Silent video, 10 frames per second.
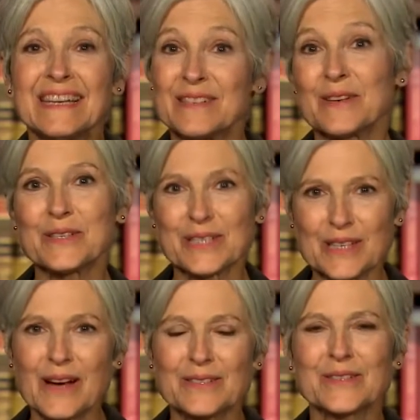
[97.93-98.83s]
You know, you could
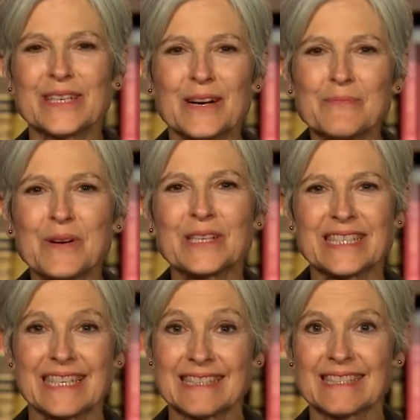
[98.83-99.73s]
talk to a young
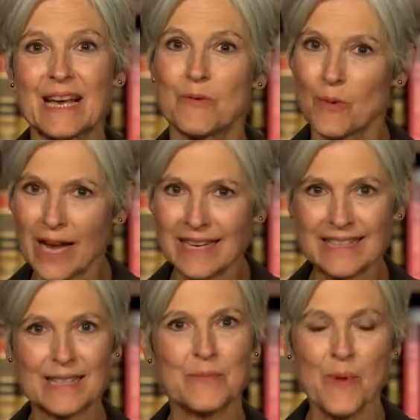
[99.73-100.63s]
person and say, what
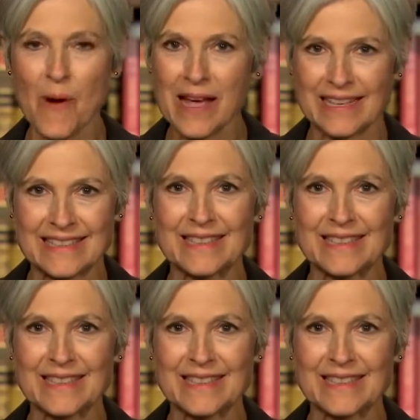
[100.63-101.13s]
is the point?